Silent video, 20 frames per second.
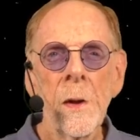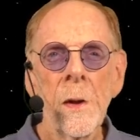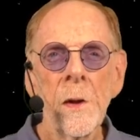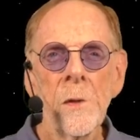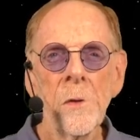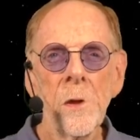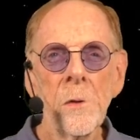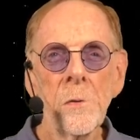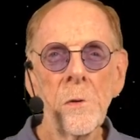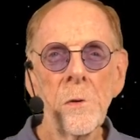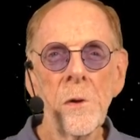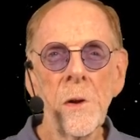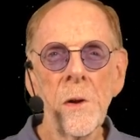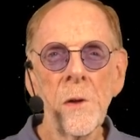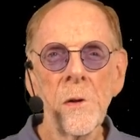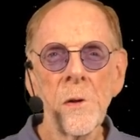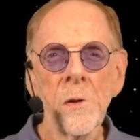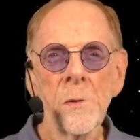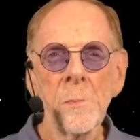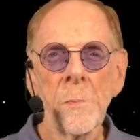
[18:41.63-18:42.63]
It's
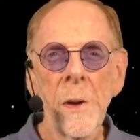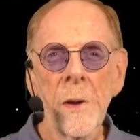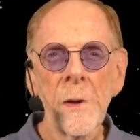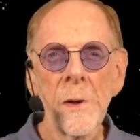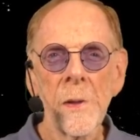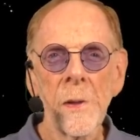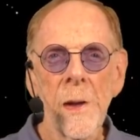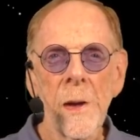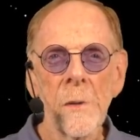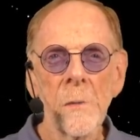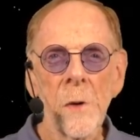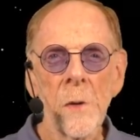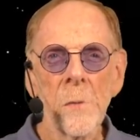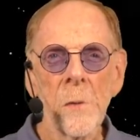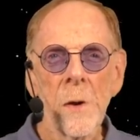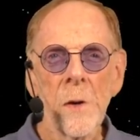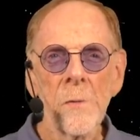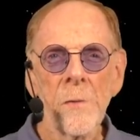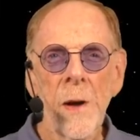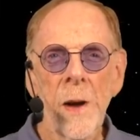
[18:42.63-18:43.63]
interesting to speculate
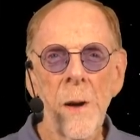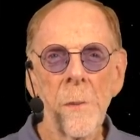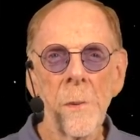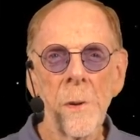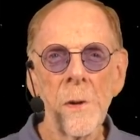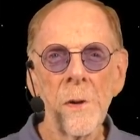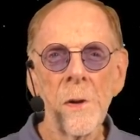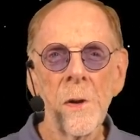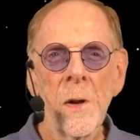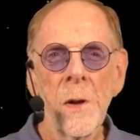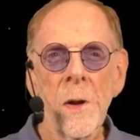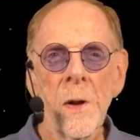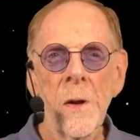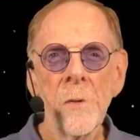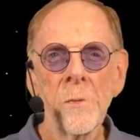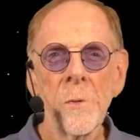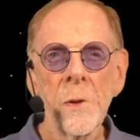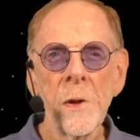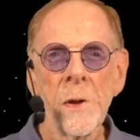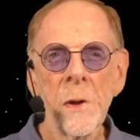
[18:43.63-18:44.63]
what would have happened
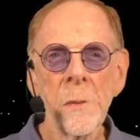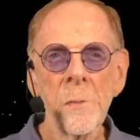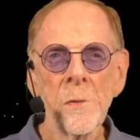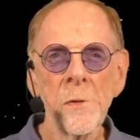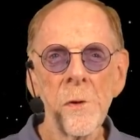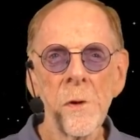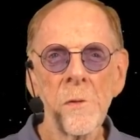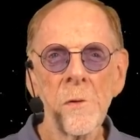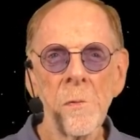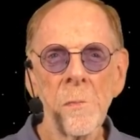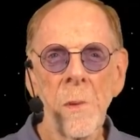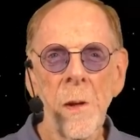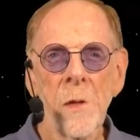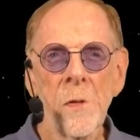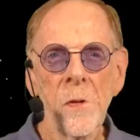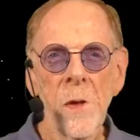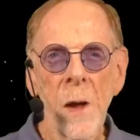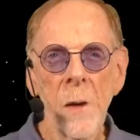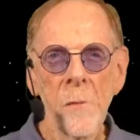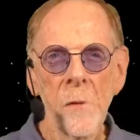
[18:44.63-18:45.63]
if we had observed
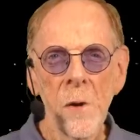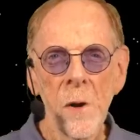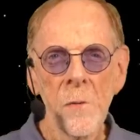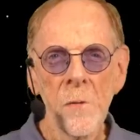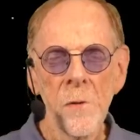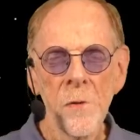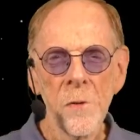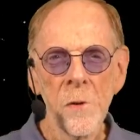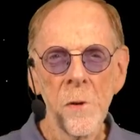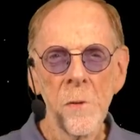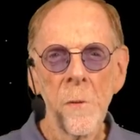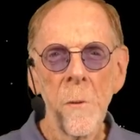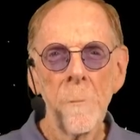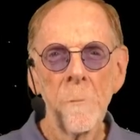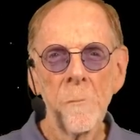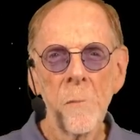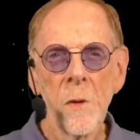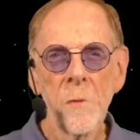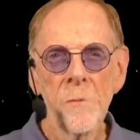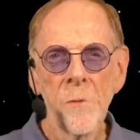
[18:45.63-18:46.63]
space-time curvature
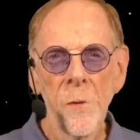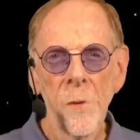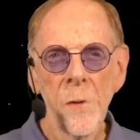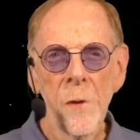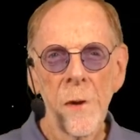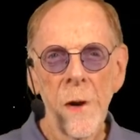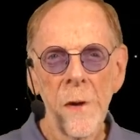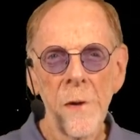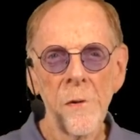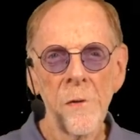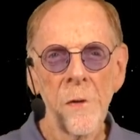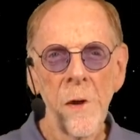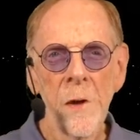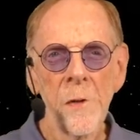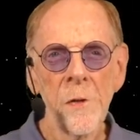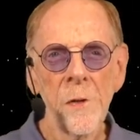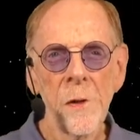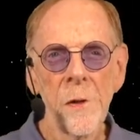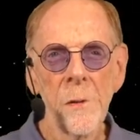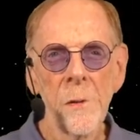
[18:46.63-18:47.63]
before
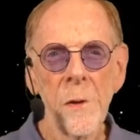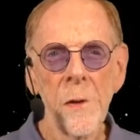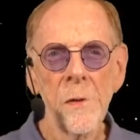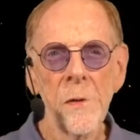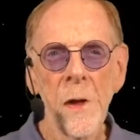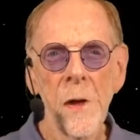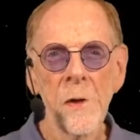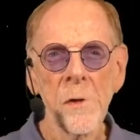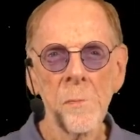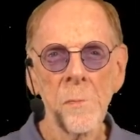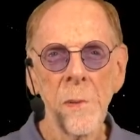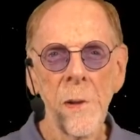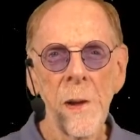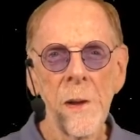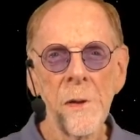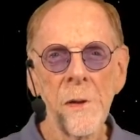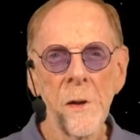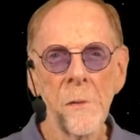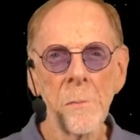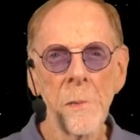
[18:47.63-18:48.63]
Einstein's theories
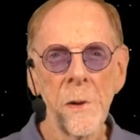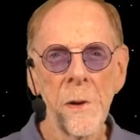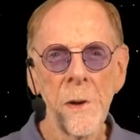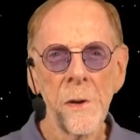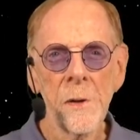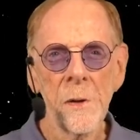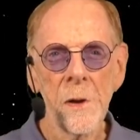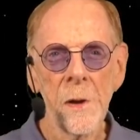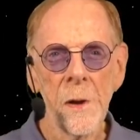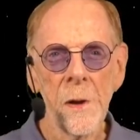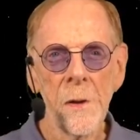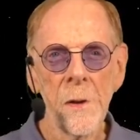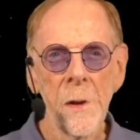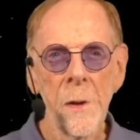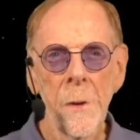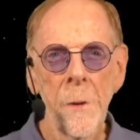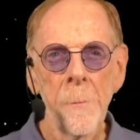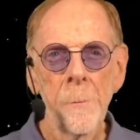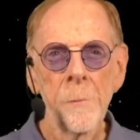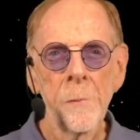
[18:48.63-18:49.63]
explained and predicted it.
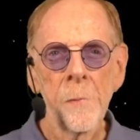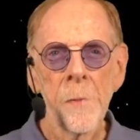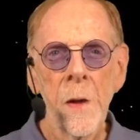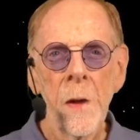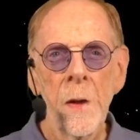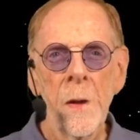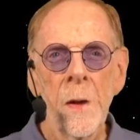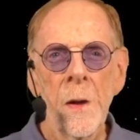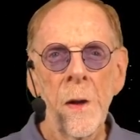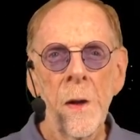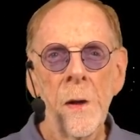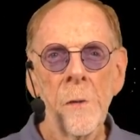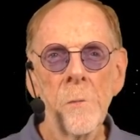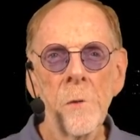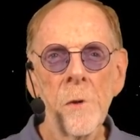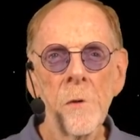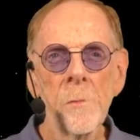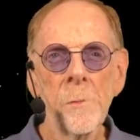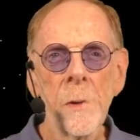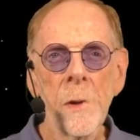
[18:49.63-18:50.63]
It
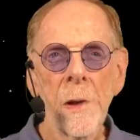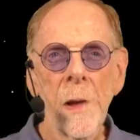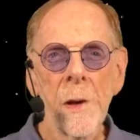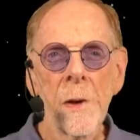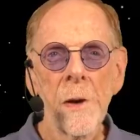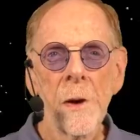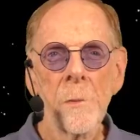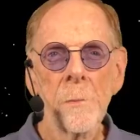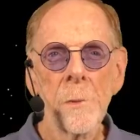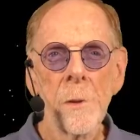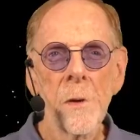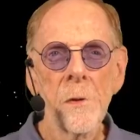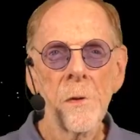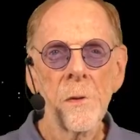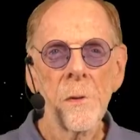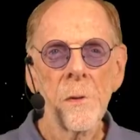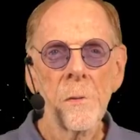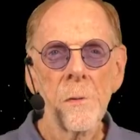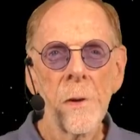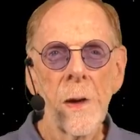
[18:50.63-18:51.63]
would have been like our
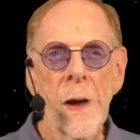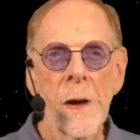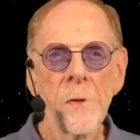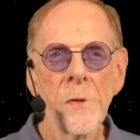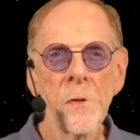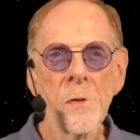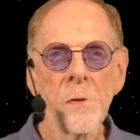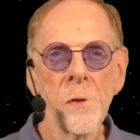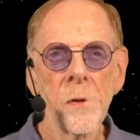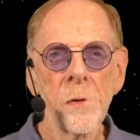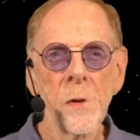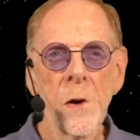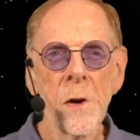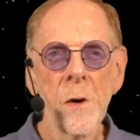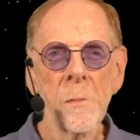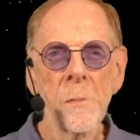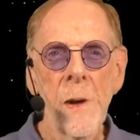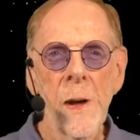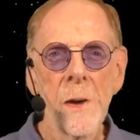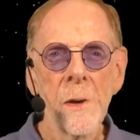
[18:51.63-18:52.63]
present reactions to
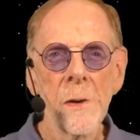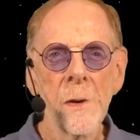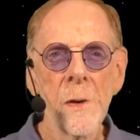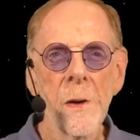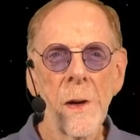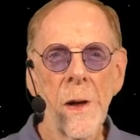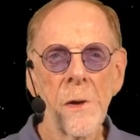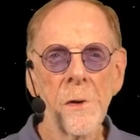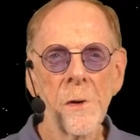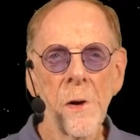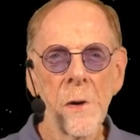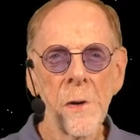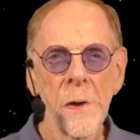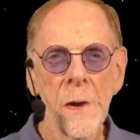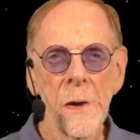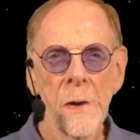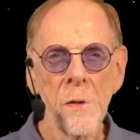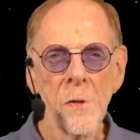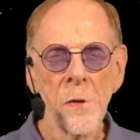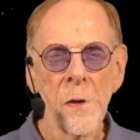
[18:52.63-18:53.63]
dark matter and
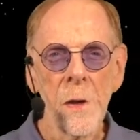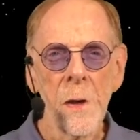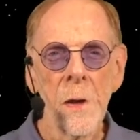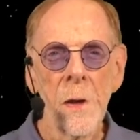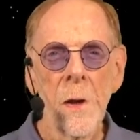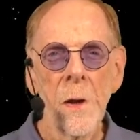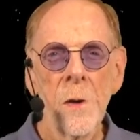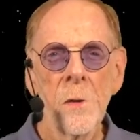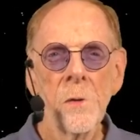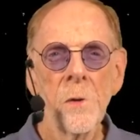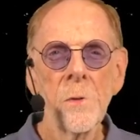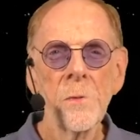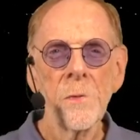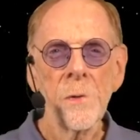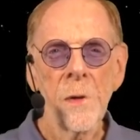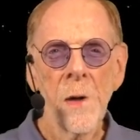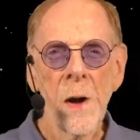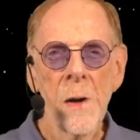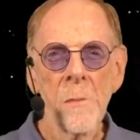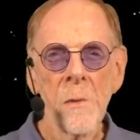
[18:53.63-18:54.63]
dark energy, two
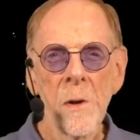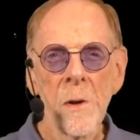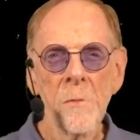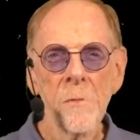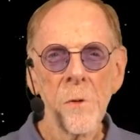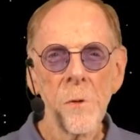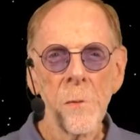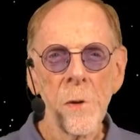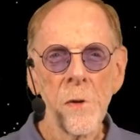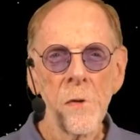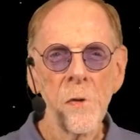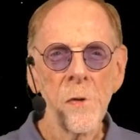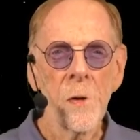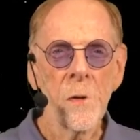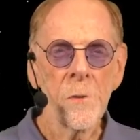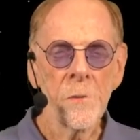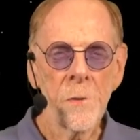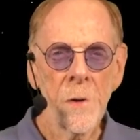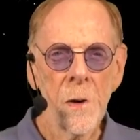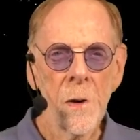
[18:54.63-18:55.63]
phenomena for which
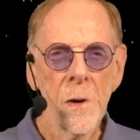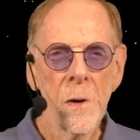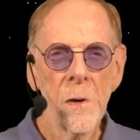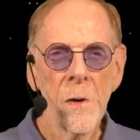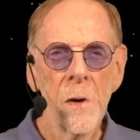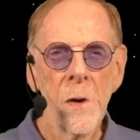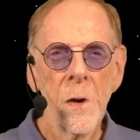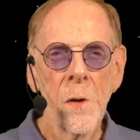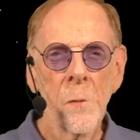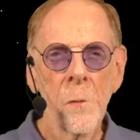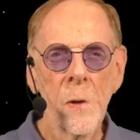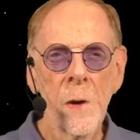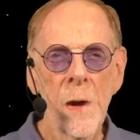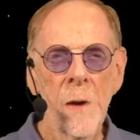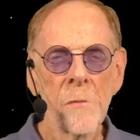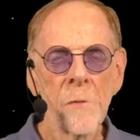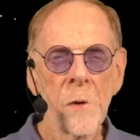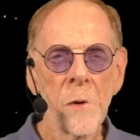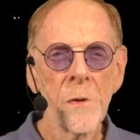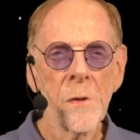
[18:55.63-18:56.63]
so far we
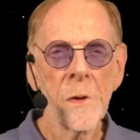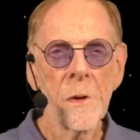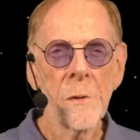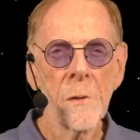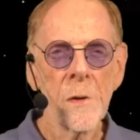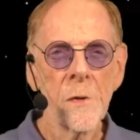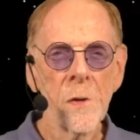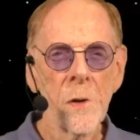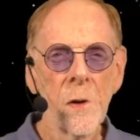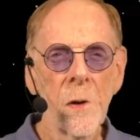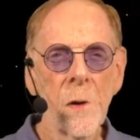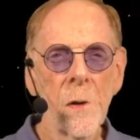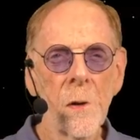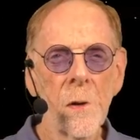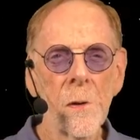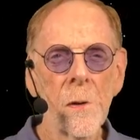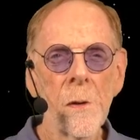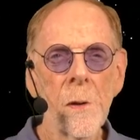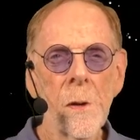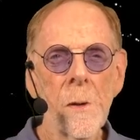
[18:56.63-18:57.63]
have no theories at
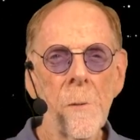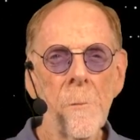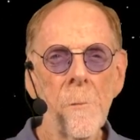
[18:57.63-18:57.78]
all.